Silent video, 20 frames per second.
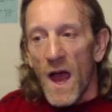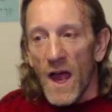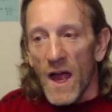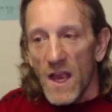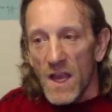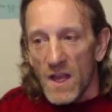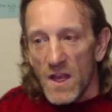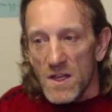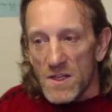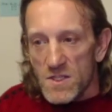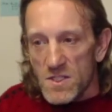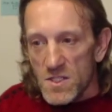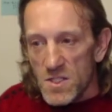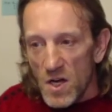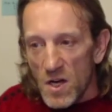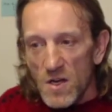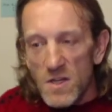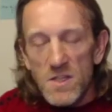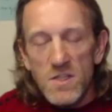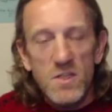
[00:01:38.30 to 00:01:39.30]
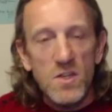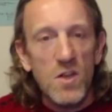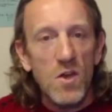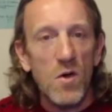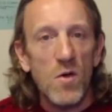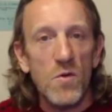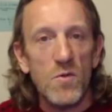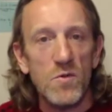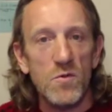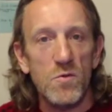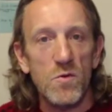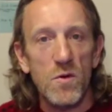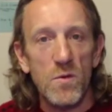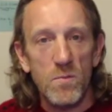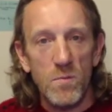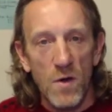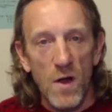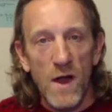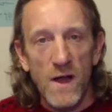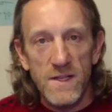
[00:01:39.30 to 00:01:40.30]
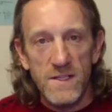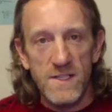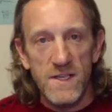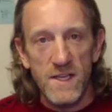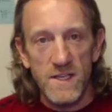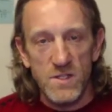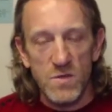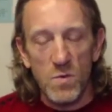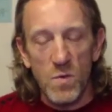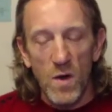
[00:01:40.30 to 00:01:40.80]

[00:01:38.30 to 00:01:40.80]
I started to go through a process